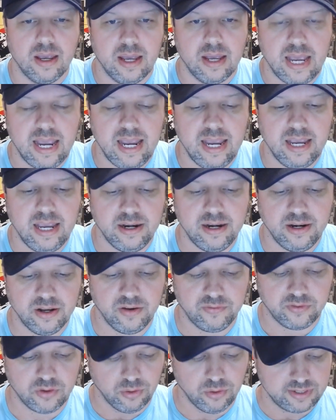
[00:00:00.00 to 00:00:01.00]
And
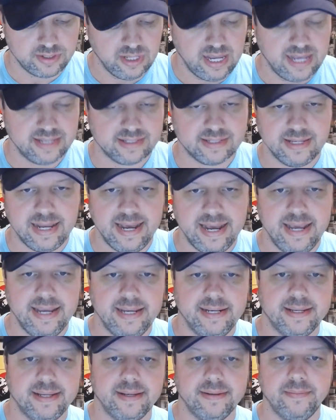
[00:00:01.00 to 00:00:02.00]
of course, last
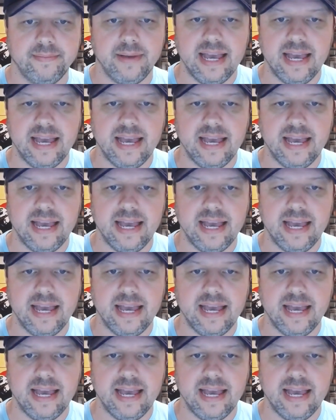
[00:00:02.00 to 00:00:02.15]
night,